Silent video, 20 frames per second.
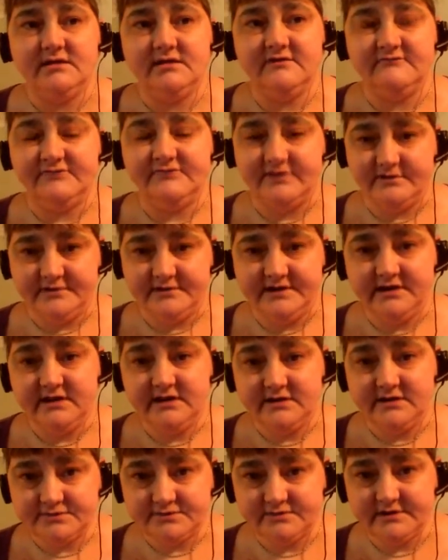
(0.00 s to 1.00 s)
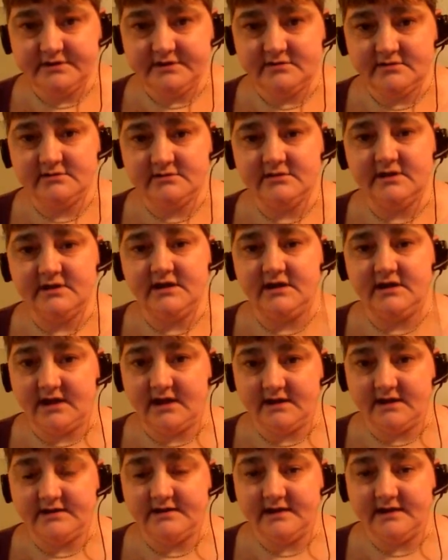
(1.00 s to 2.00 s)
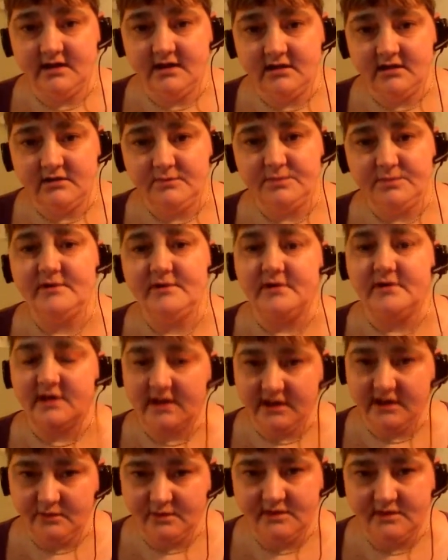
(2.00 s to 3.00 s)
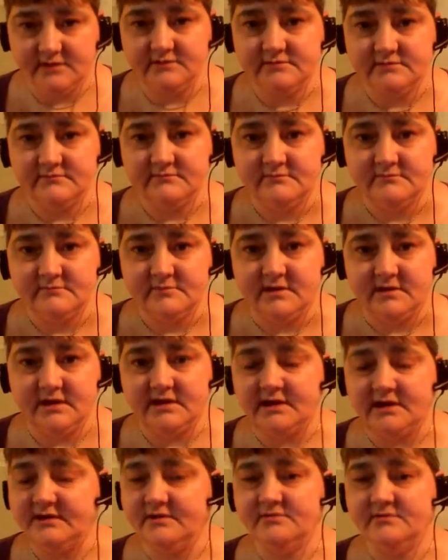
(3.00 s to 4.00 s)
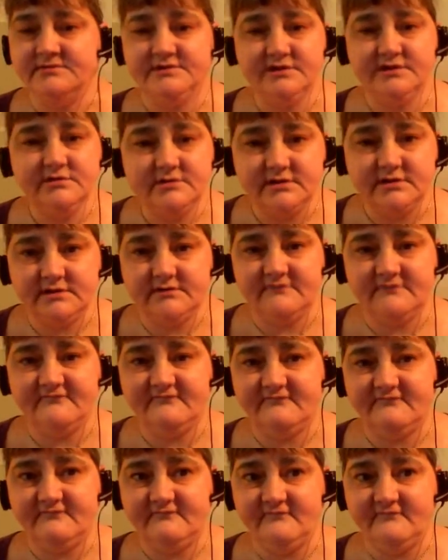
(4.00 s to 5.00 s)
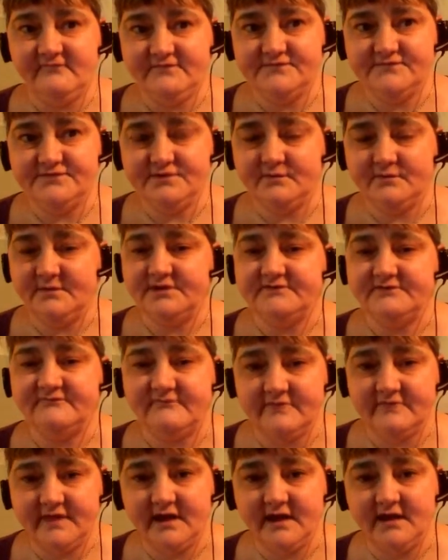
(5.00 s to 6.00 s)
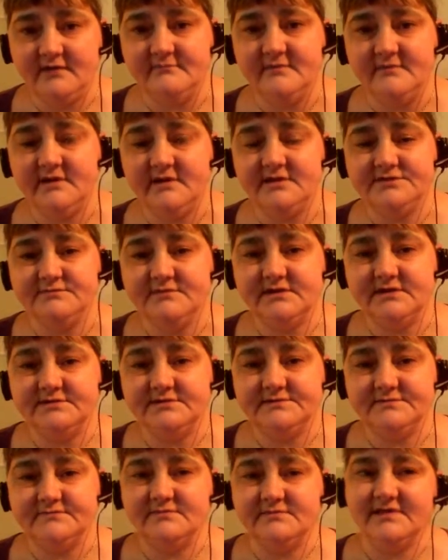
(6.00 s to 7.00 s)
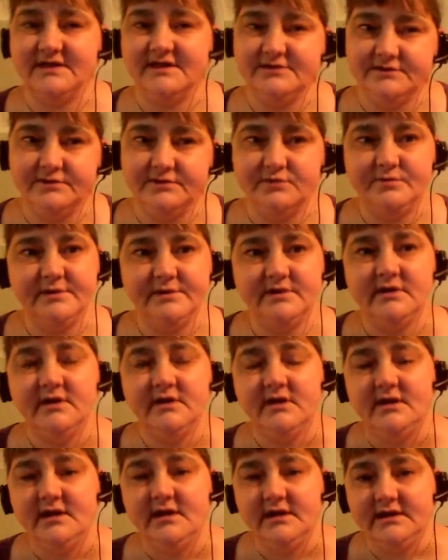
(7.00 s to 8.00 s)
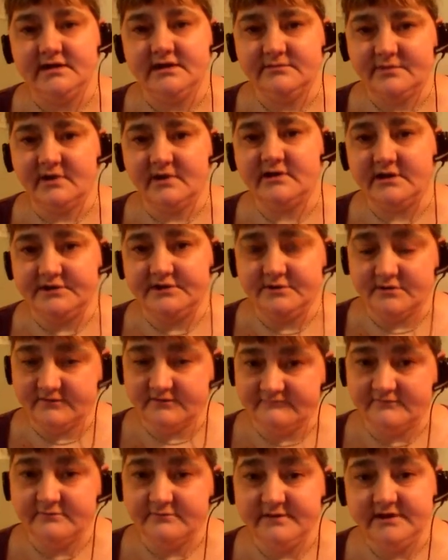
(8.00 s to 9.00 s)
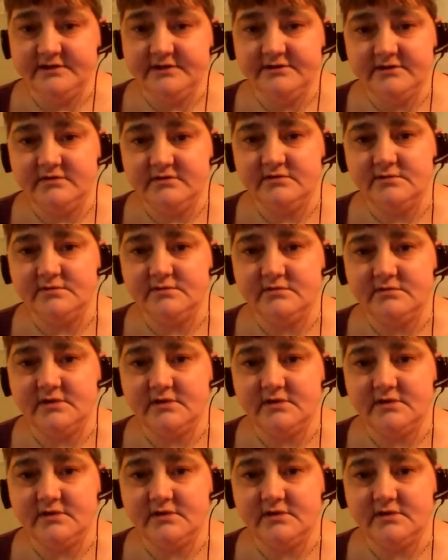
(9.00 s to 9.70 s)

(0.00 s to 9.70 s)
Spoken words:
If their need is real and I can help, I will. And I don't do it so much for them as much, well, I do, but in part I do it for me too.